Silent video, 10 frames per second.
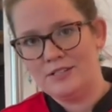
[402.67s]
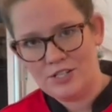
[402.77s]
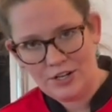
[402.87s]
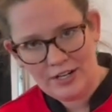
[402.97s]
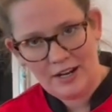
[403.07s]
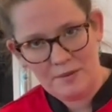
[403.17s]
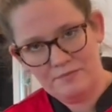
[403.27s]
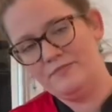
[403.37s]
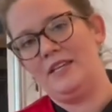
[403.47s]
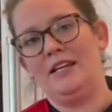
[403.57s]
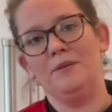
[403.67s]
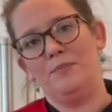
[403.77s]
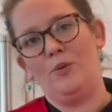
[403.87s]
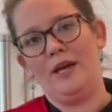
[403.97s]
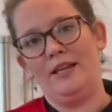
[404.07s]
turn it up, get it
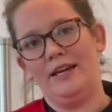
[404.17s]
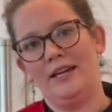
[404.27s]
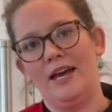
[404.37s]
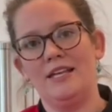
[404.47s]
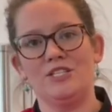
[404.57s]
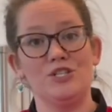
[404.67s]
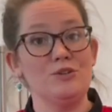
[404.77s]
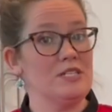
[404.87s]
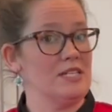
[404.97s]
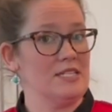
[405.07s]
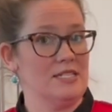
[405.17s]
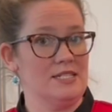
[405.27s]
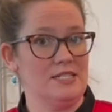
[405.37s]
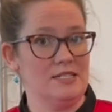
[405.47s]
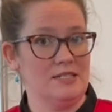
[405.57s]
boiling. As soon as
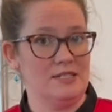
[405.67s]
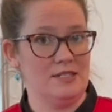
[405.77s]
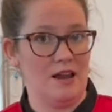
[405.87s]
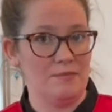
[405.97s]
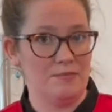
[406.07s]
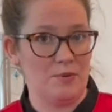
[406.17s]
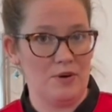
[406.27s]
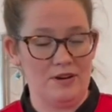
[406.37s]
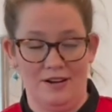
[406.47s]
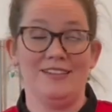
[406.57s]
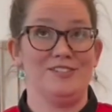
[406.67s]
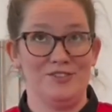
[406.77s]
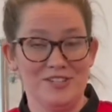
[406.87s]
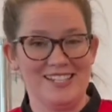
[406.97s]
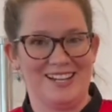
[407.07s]
it's done, or as
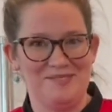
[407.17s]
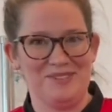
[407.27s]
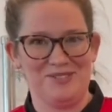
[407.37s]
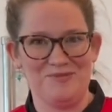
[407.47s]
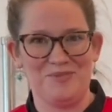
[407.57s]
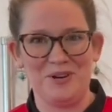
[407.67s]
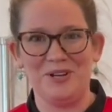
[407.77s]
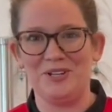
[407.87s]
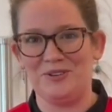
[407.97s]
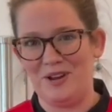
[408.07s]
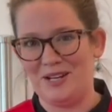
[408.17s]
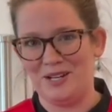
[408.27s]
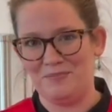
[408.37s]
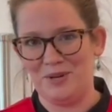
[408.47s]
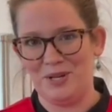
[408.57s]
soon as it comes to a boil and you're ready
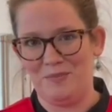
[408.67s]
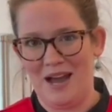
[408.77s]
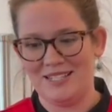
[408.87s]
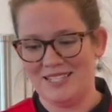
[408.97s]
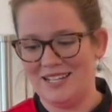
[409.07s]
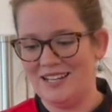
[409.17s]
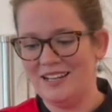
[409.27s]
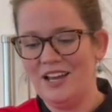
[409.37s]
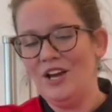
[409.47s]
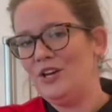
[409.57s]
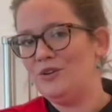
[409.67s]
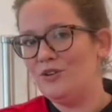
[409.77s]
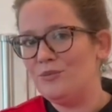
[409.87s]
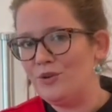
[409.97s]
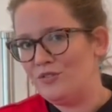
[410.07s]
to put your pasta in,
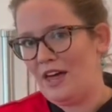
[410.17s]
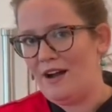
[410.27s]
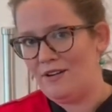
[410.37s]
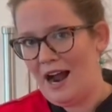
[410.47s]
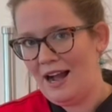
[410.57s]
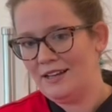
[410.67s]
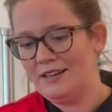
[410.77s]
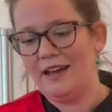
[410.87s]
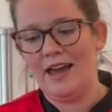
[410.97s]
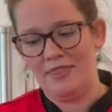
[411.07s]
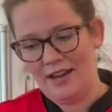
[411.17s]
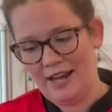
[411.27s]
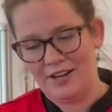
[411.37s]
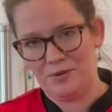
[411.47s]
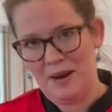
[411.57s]
you remove that rock and then
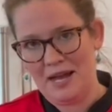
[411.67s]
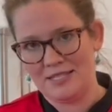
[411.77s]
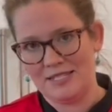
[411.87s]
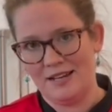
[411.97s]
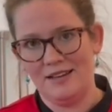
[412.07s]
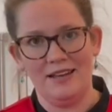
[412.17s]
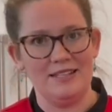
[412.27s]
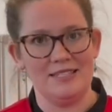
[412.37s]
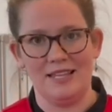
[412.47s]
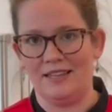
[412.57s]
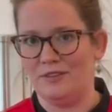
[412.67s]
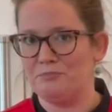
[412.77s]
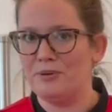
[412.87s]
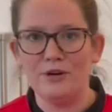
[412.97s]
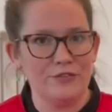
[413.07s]
add your pasta, and it's like the
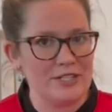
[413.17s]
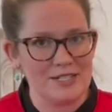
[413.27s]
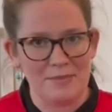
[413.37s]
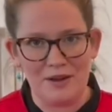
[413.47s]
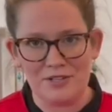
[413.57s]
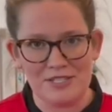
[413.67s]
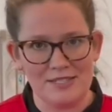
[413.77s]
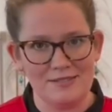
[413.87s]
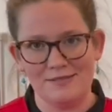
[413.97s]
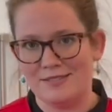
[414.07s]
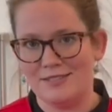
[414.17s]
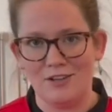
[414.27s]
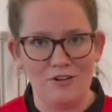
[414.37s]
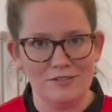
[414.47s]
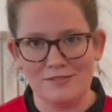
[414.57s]
perfect amount of
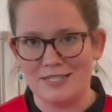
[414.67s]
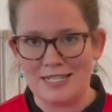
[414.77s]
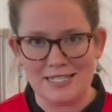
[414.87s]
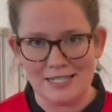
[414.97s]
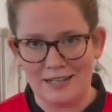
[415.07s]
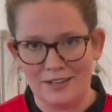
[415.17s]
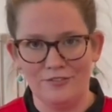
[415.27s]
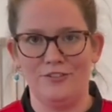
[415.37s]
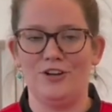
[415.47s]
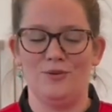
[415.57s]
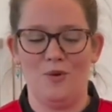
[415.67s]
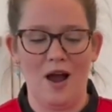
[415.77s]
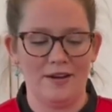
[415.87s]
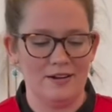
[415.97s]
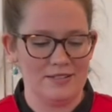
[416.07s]
salt seasoning for your
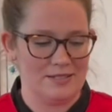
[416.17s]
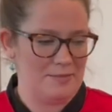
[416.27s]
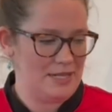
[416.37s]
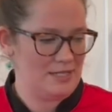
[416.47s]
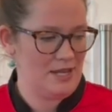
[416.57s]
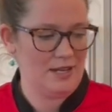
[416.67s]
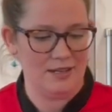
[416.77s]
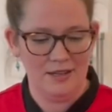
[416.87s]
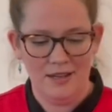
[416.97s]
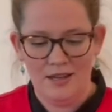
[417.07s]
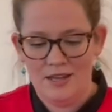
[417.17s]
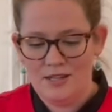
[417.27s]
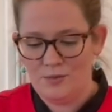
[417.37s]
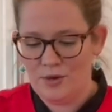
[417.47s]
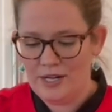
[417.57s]
water. It's
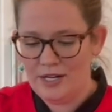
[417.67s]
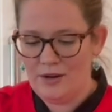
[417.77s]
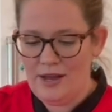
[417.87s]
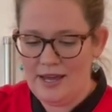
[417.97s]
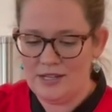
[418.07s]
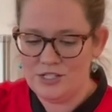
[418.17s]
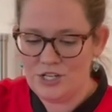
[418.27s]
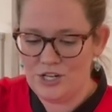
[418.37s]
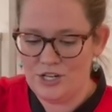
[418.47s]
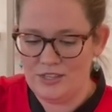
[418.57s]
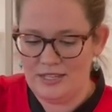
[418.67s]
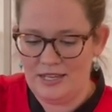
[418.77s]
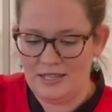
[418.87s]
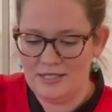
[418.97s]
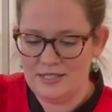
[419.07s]
amazing. We're gonna go ahead and turn
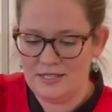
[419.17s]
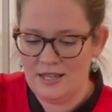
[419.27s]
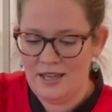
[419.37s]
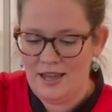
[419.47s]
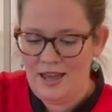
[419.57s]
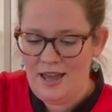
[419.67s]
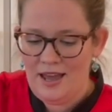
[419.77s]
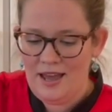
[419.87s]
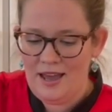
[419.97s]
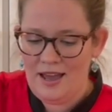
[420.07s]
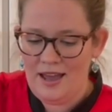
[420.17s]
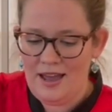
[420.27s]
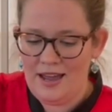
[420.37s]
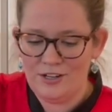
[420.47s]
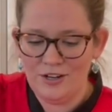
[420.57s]
these,
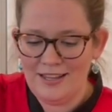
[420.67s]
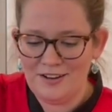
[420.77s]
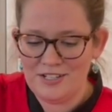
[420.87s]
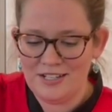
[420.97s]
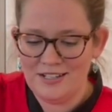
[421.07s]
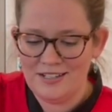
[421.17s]
and you're allowed to